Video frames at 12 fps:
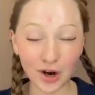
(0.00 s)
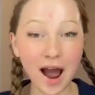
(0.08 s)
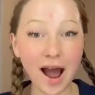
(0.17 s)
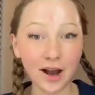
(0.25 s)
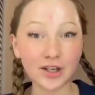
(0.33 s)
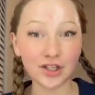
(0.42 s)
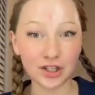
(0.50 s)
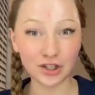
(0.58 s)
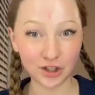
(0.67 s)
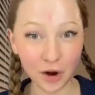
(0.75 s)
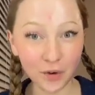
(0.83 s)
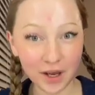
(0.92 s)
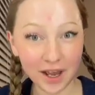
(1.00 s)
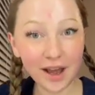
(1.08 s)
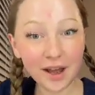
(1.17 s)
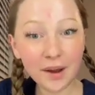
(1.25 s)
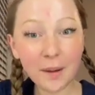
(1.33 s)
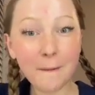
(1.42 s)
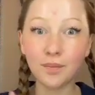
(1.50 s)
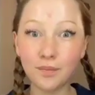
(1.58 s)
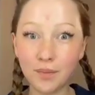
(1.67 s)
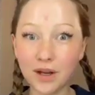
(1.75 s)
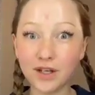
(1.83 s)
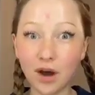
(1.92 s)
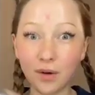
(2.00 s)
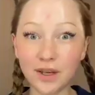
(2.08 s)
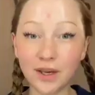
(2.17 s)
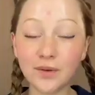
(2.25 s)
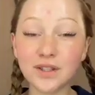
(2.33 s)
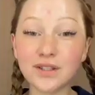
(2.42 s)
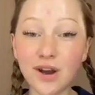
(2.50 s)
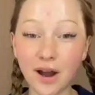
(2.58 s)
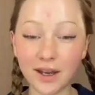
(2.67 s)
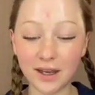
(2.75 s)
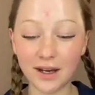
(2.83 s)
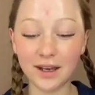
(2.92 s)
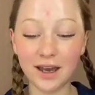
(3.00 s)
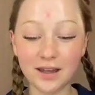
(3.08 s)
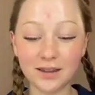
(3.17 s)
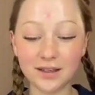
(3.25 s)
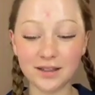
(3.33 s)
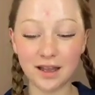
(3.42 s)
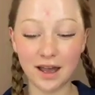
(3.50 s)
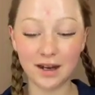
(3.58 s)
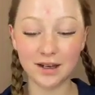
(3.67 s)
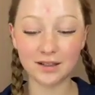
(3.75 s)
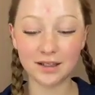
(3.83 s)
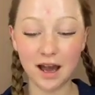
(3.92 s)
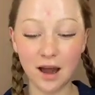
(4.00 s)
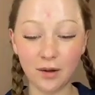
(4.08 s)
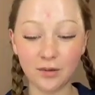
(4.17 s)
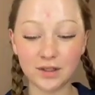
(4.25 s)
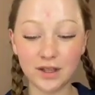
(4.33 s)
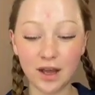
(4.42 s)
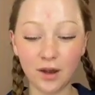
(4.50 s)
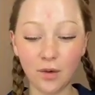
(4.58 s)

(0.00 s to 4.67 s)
actually joking. But no, he was not kidding in the slightest. I was like,